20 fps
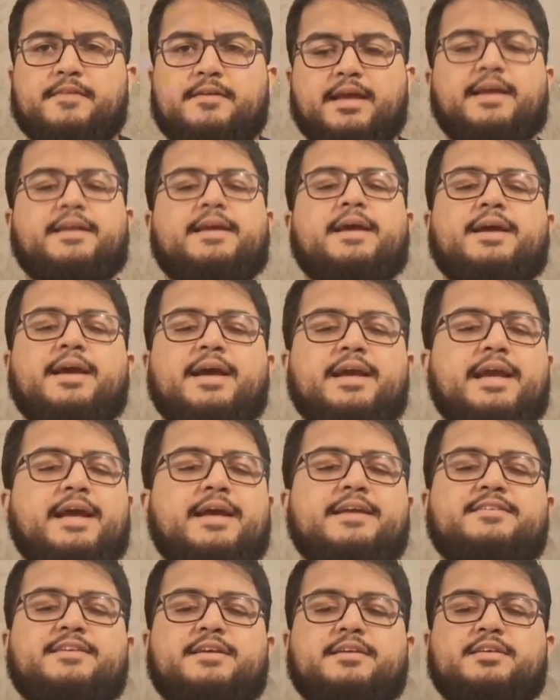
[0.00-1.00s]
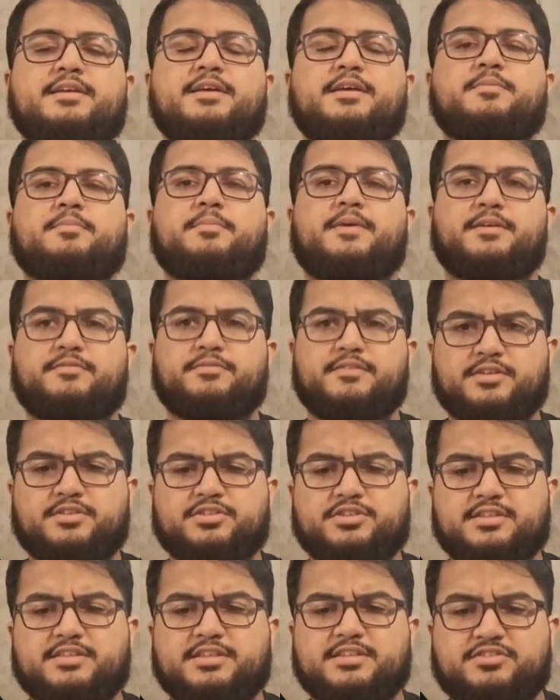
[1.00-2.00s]
and then I asked it to give me a
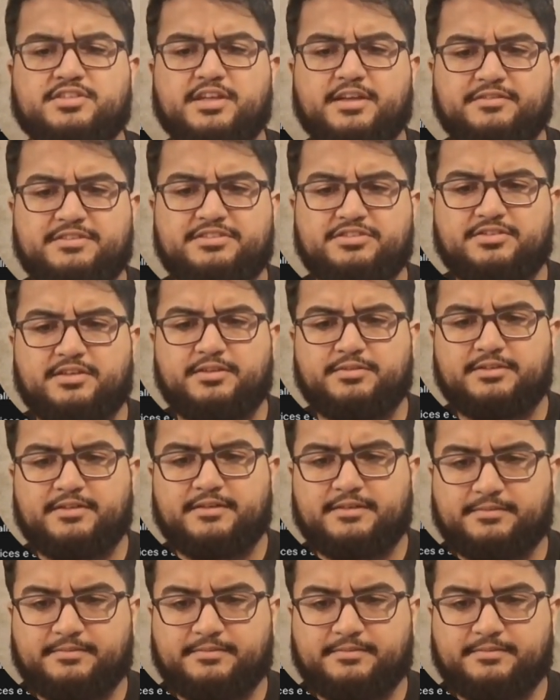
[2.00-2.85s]
function in JavaScript.